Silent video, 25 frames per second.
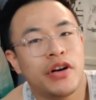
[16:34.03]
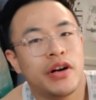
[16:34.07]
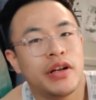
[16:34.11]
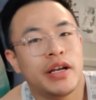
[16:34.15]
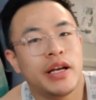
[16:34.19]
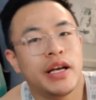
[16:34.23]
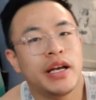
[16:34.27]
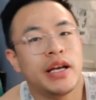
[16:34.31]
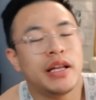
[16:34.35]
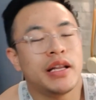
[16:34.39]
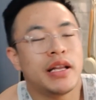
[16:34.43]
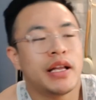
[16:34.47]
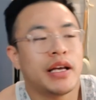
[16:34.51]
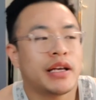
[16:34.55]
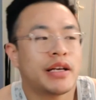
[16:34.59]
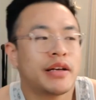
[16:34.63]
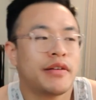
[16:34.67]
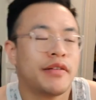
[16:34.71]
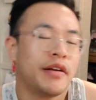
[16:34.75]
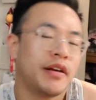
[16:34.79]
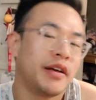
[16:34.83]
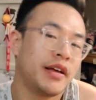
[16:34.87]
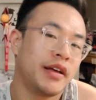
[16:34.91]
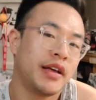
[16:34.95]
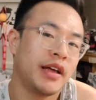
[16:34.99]
if you're on a
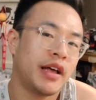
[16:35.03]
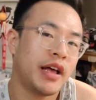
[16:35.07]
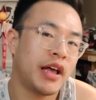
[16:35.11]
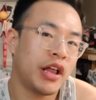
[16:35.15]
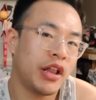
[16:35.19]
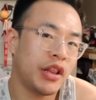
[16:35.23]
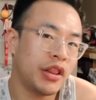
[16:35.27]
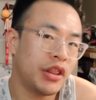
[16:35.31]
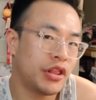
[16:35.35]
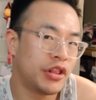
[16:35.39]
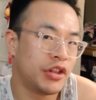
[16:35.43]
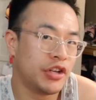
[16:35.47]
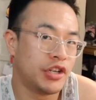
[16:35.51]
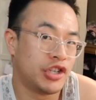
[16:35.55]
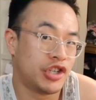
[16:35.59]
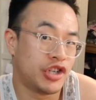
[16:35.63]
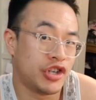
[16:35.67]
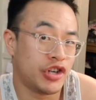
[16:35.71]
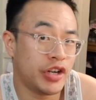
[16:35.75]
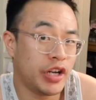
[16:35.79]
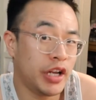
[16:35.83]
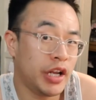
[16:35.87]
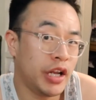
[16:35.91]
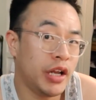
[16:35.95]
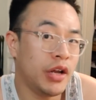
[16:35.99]
like health
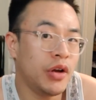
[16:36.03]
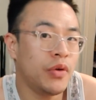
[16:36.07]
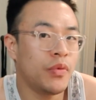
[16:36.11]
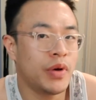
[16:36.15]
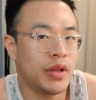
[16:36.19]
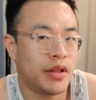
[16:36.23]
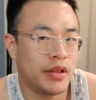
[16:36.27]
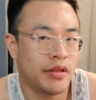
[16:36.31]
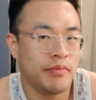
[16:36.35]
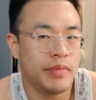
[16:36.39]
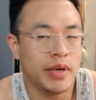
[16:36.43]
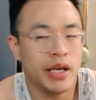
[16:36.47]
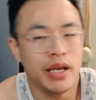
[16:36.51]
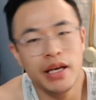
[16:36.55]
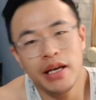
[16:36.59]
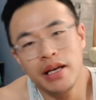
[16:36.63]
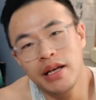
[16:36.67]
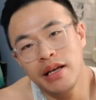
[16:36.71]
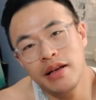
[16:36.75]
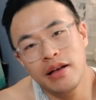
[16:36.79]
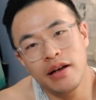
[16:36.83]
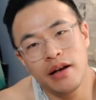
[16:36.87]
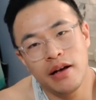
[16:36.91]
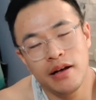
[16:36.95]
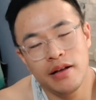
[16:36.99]
journey with
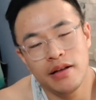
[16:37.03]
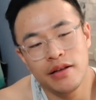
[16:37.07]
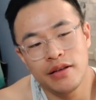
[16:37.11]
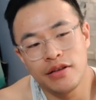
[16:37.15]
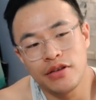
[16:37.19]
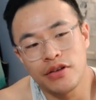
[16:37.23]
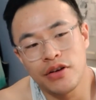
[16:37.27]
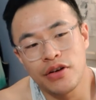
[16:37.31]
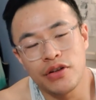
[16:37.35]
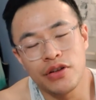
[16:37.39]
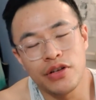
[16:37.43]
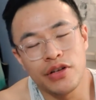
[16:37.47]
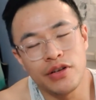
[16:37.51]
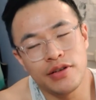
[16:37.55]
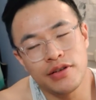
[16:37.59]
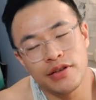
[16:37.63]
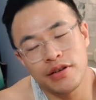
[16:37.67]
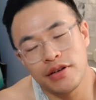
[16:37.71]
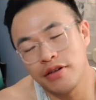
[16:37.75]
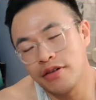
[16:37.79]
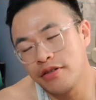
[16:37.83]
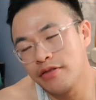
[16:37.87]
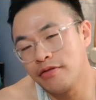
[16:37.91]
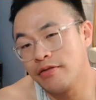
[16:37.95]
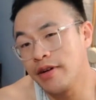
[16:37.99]
me, don't
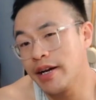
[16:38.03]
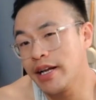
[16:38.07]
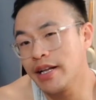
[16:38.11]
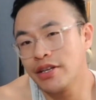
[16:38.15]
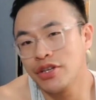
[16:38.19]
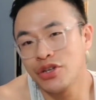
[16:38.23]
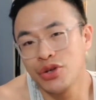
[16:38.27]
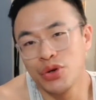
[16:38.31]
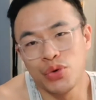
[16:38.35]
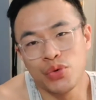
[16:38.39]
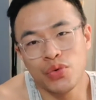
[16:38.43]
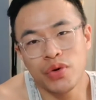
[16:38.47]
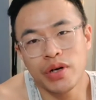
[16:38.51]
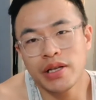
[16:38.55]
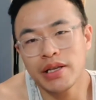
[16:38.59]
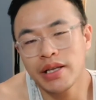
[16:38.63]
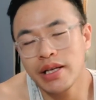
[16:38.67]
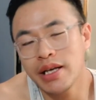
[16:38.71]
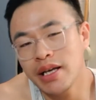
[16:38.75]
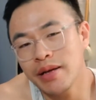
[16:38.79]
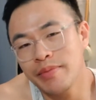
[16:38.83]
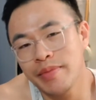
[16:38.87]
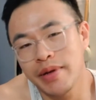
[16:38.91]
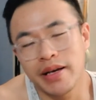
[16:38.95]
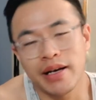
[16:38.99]
lose your weight too
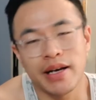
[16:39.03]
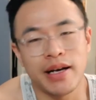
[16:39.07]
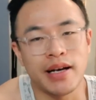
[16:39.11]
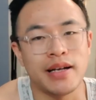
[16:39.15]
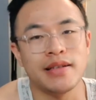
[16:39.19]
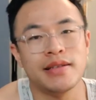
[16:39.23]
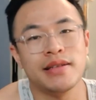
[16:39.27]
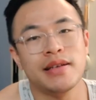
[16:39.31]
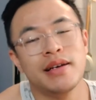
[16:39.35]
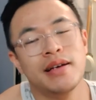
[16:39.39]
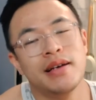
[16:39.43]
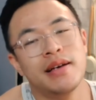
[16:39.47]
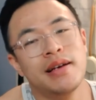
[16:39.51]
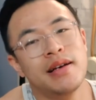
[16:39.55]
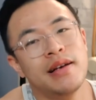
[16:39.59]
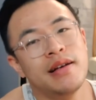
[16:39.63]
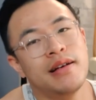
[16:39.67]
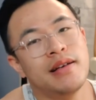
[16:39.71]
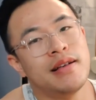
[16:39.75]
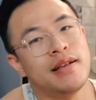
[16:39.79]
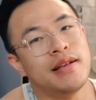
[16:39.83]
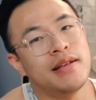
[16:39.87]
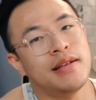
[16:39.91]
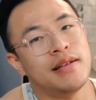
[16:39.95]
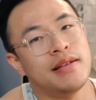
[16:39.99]
quickly because
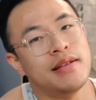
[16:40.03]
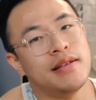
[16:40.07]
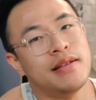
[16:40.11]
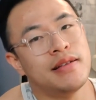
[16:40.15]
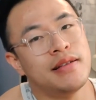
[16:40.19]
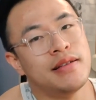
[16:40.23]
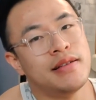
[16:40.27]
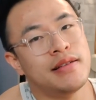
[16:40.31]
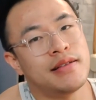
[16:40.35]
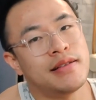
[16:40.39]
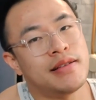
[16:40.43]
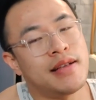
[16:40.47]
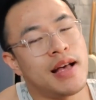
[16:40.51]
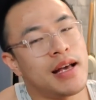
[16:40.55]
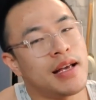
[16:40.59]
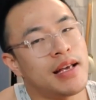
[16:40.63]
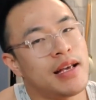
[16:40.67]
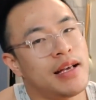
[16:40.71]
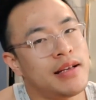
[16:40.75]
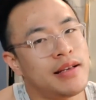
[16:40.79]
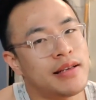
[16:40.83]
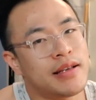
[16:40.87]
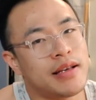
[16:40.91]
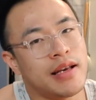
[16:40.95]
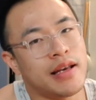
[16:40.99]

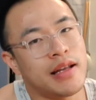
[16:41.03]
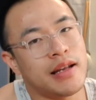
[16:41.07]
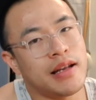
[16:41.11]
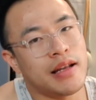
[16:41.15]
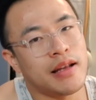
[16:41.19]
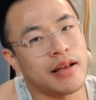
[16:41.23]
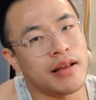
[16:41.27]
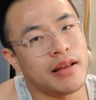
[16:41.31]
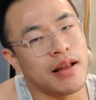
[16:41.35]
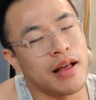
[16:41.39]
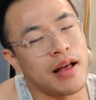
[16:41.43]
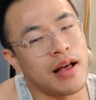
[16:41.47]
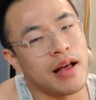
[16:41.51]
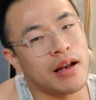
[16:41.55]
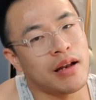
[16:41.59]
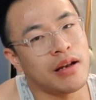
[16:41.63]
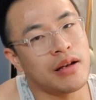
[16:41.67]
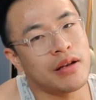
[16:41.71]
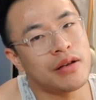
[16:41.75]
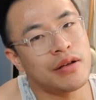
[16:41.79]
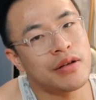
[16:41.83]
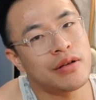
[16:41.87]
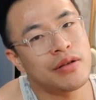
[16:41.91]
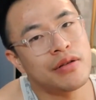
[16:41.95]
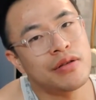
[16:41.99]
saggy skin is
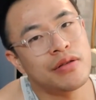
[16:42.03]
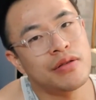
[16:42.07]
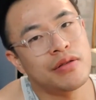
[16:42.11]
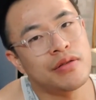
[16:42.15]
not